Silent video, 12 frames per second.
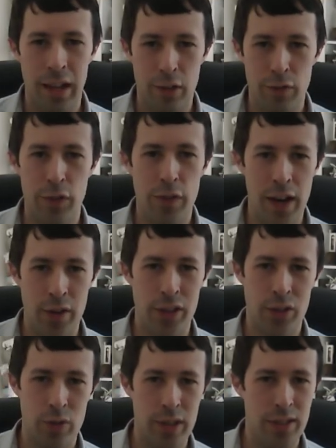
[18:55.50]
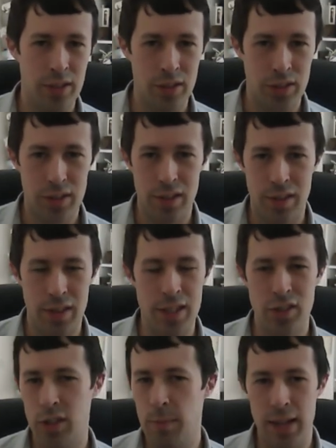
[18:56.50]
For various reasons, this
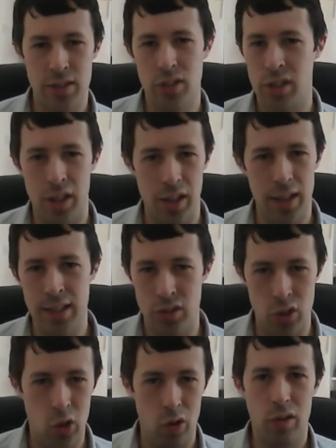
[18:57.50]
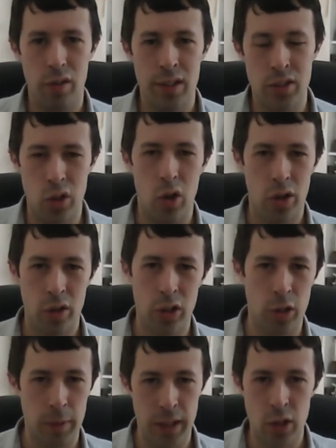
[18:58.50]
semester is not going to be a